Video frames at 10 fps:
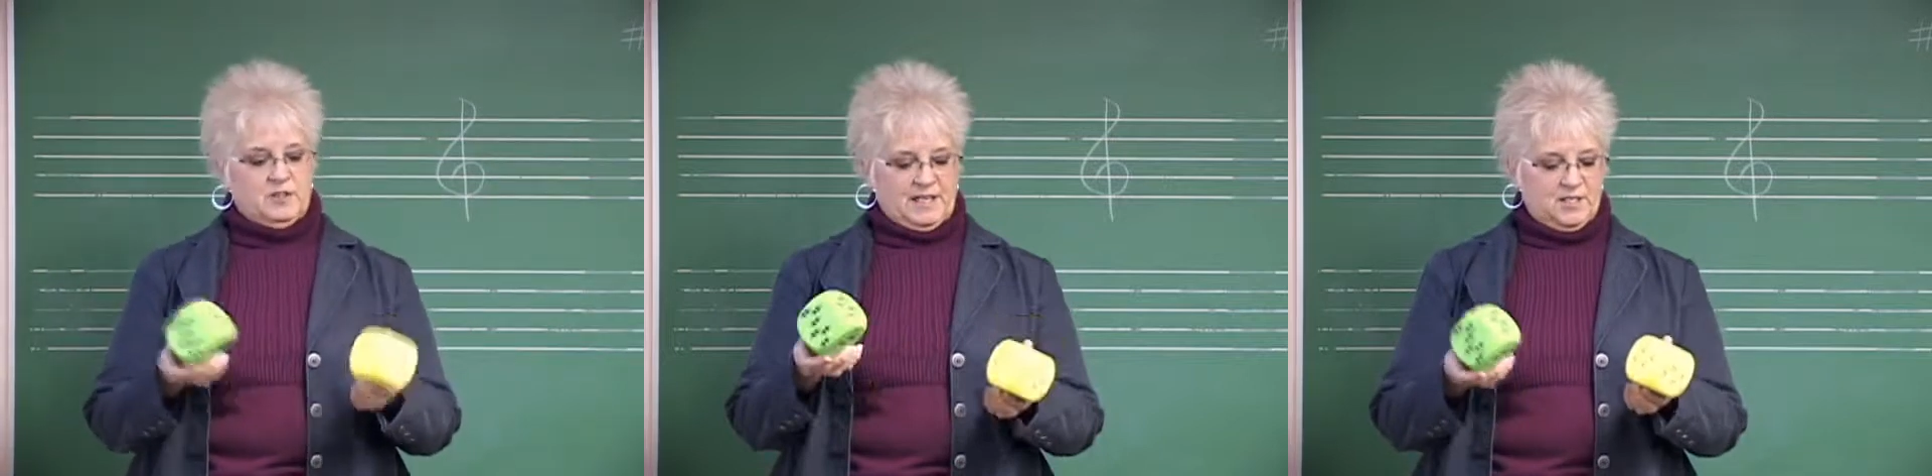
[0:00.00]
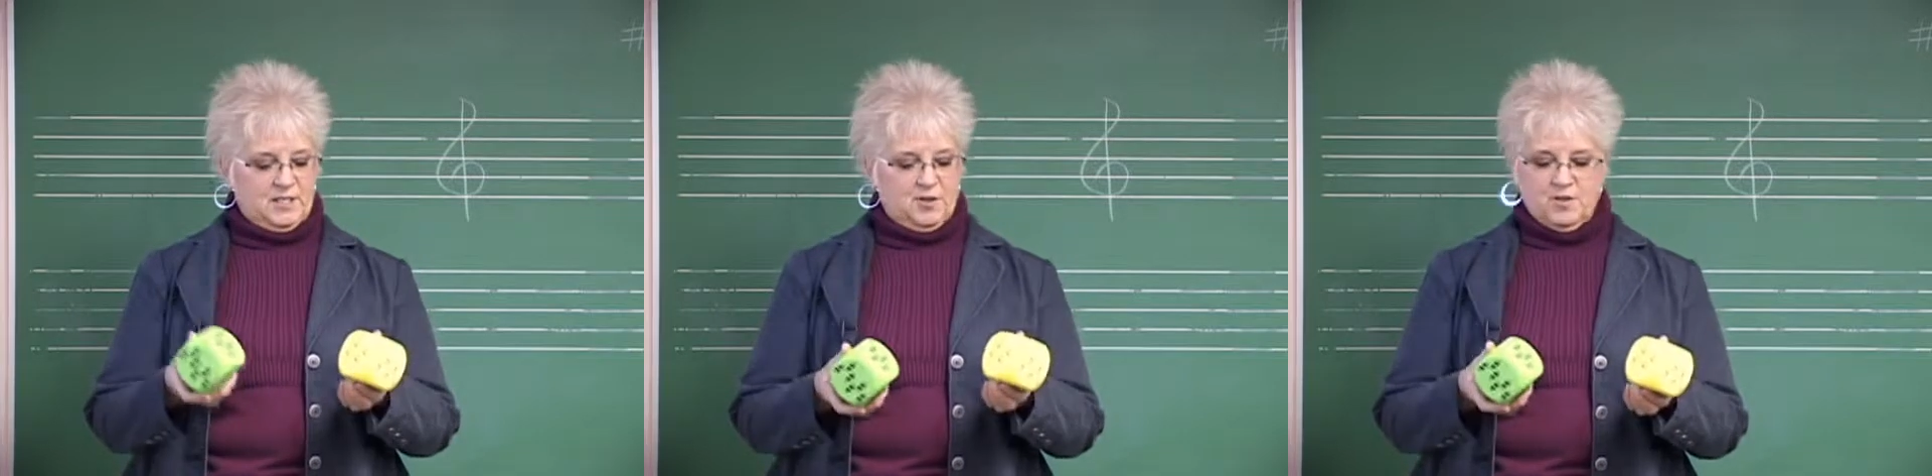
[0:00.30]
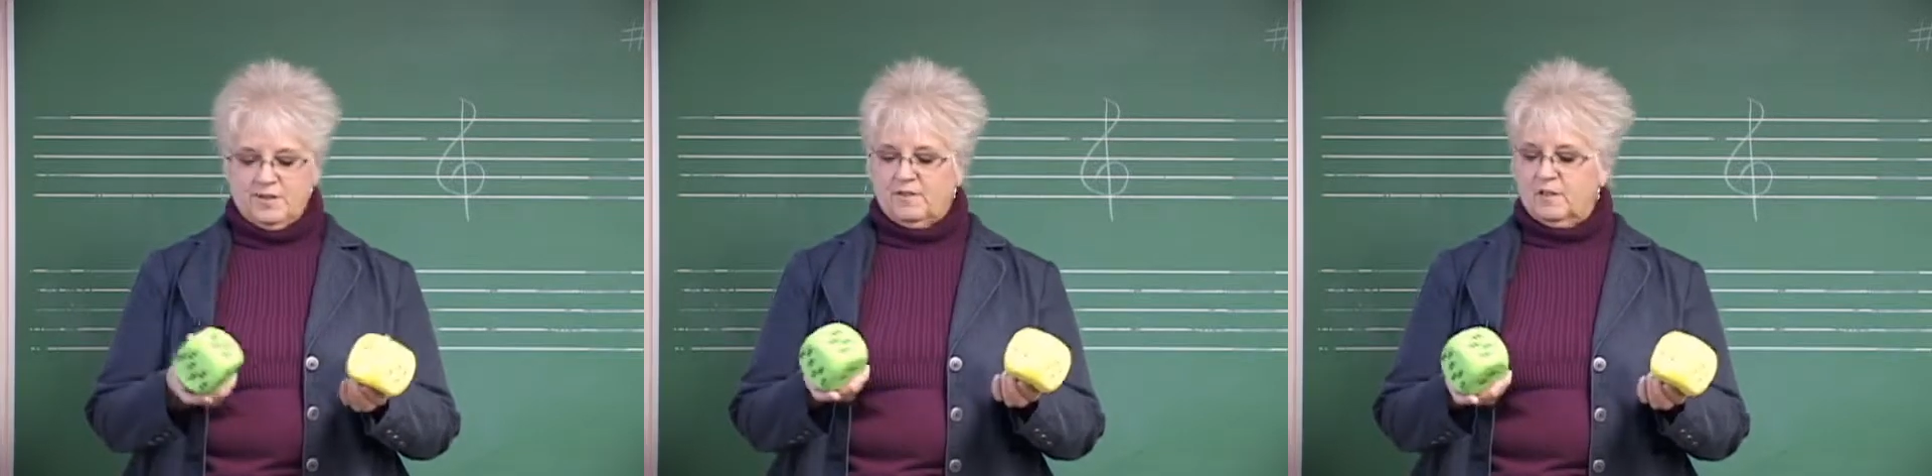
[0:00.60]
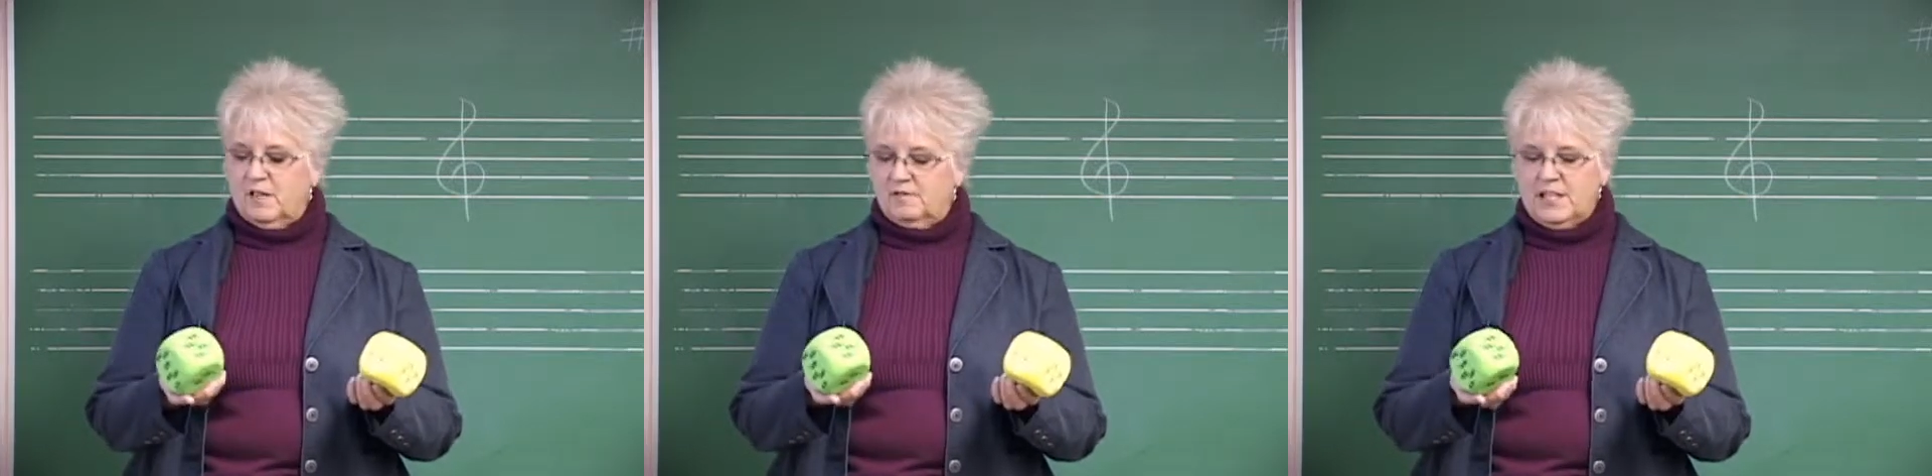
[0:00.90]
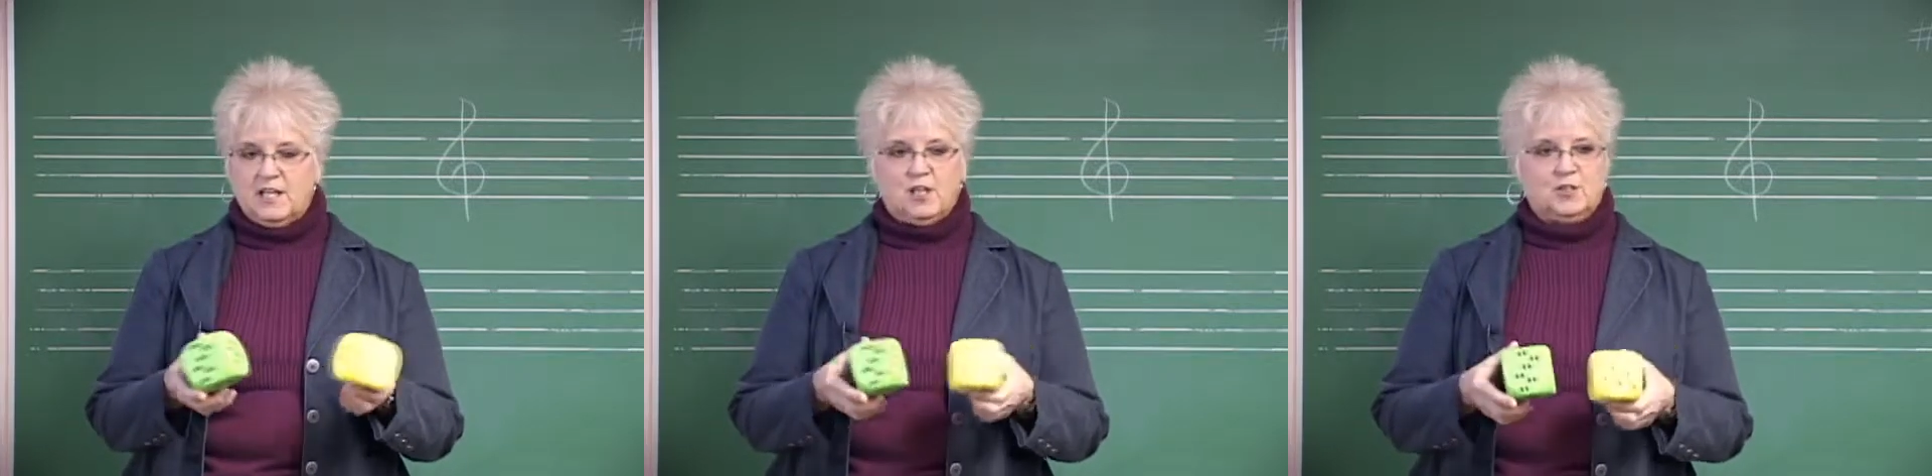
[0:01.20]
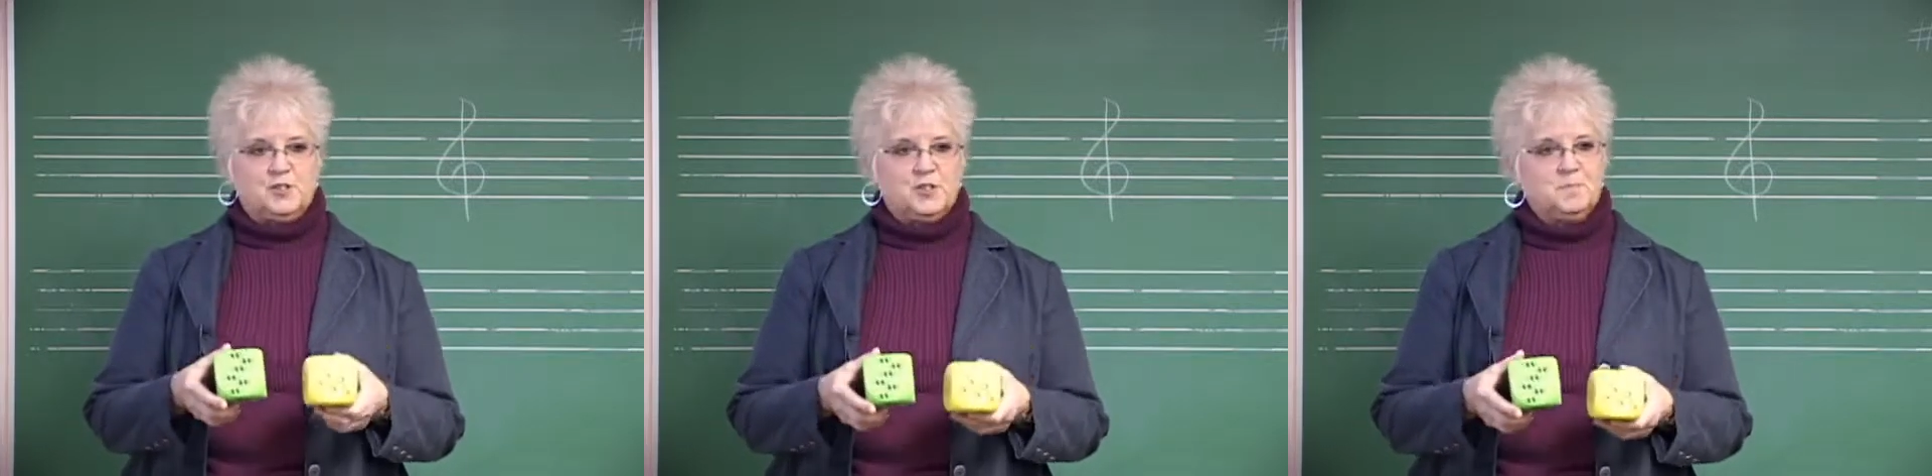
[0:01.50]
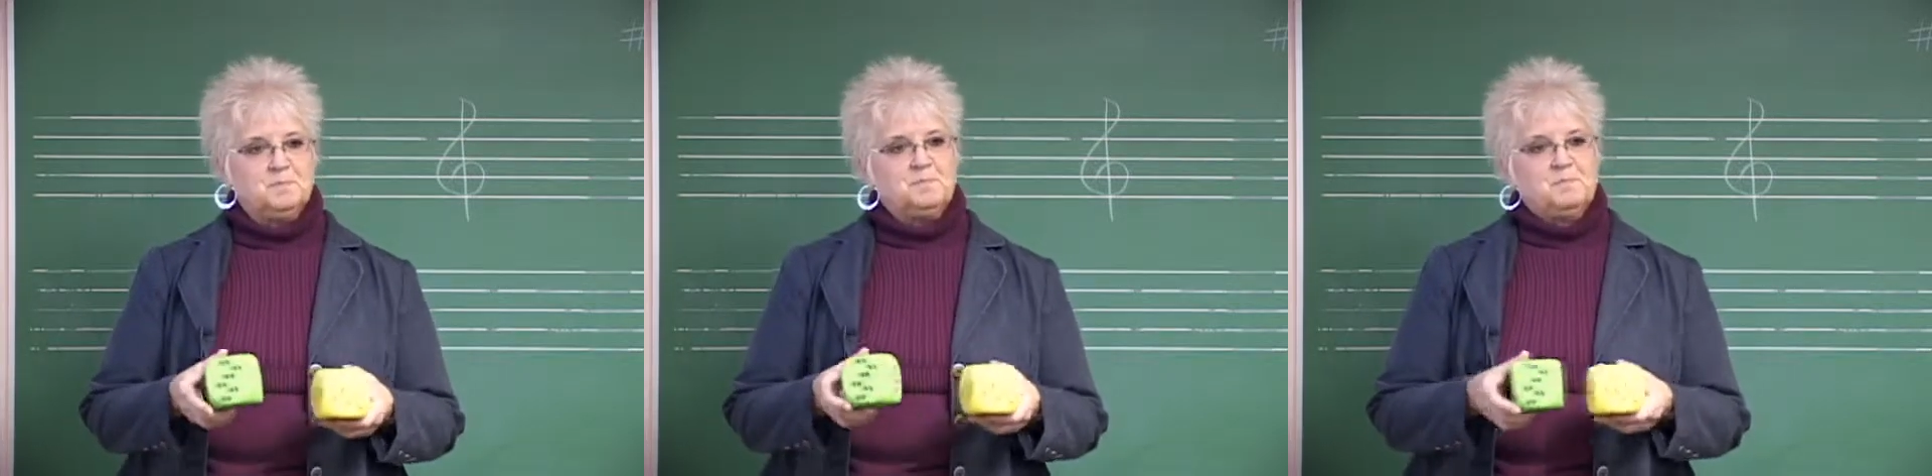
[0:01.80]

dice here in the lovely colors.